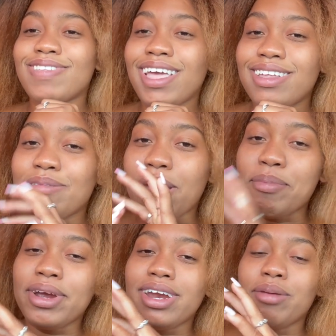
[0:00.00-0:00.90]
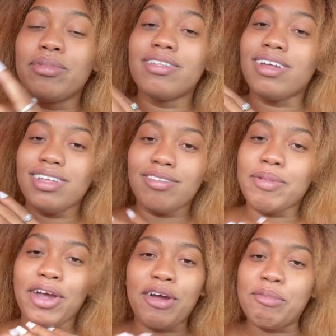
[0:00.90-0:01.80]
It's my birthday, but I need to
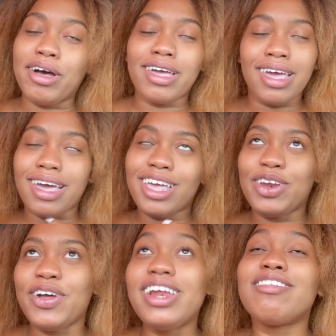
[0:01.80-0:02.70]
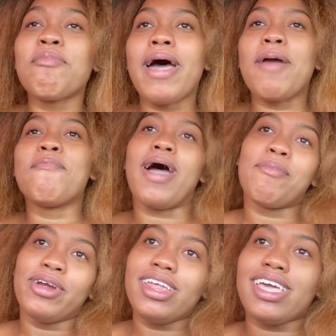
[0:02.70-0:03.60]
buy grandma cake. You know, I need to buy my
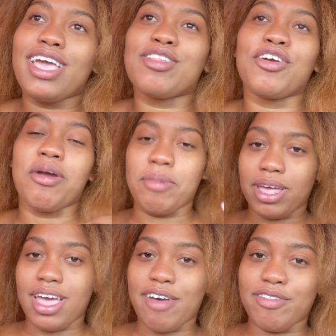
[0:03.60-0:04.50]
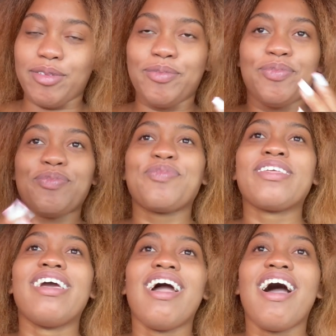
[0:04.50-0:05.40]
birthday cake so grandma can have some.
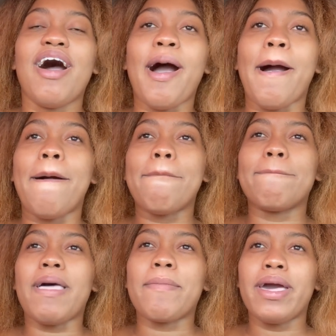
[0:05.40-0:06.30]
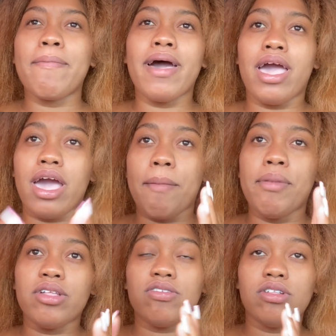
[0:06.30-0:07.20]
I might buy a
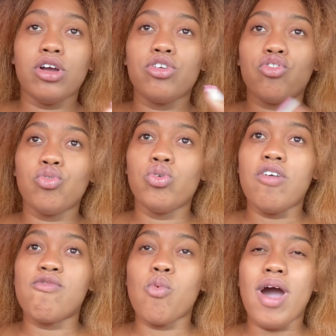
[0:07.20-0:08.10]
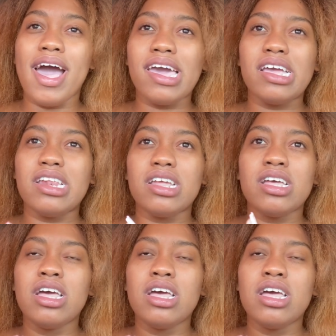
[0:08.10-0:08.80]
bottle or two of wine,